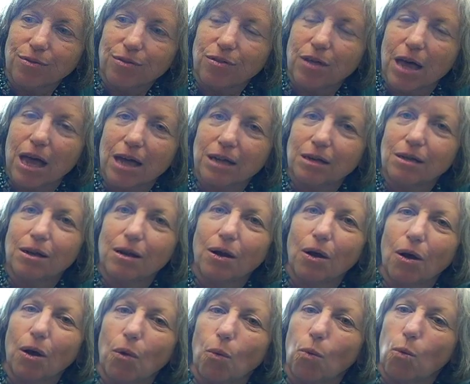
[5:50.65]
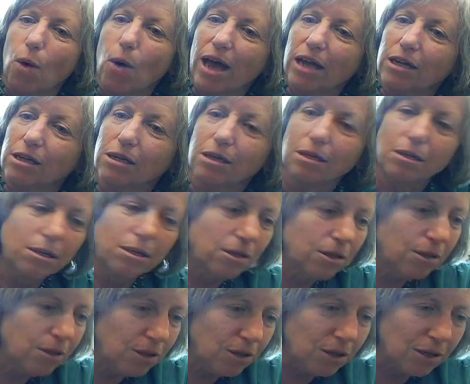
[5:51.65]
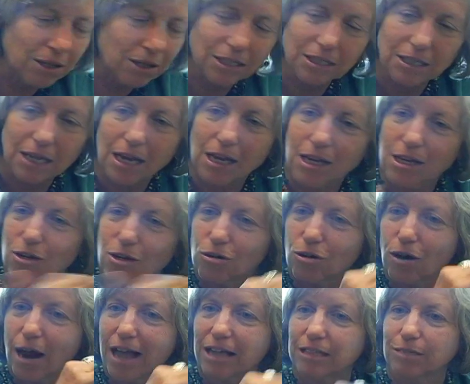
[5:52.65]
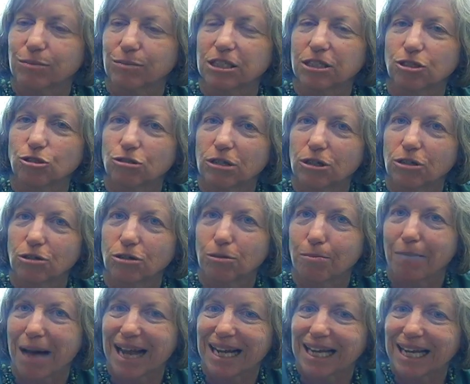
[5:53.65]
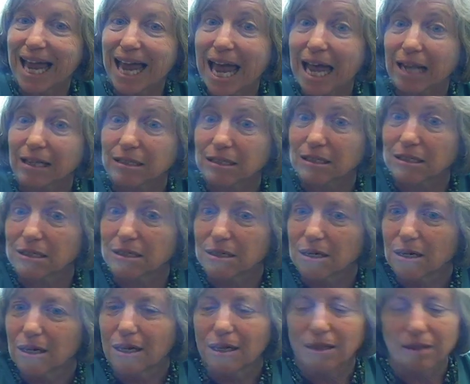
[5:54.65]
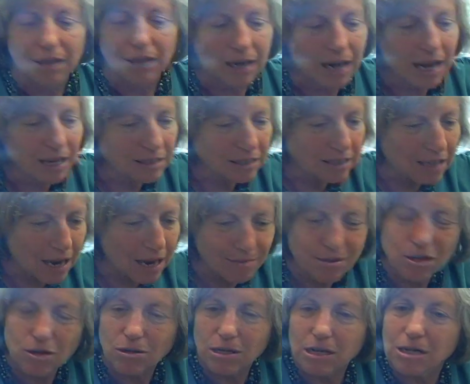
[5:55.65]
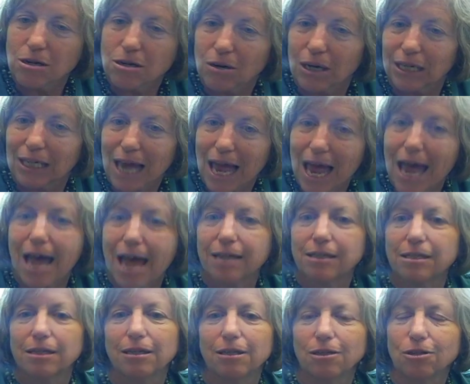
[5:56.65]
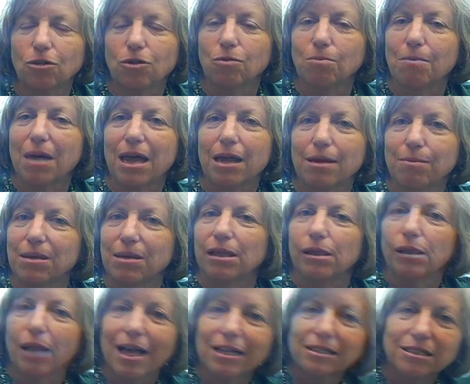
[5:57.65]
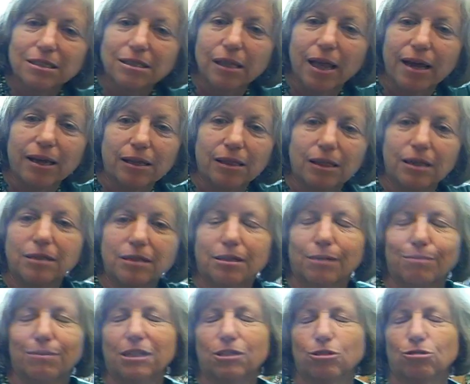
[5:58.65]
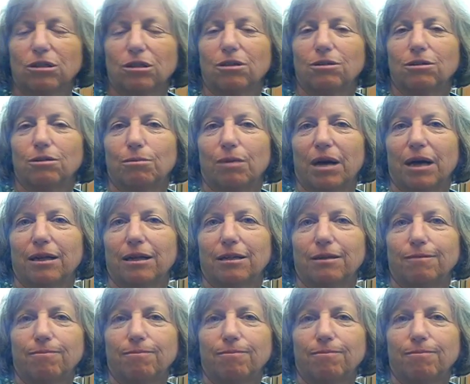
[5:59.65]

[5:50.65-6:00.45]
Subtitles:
then when you say your asthma is triggered by cats, the next time you're near a cat, you may be less likely to be triggered by it.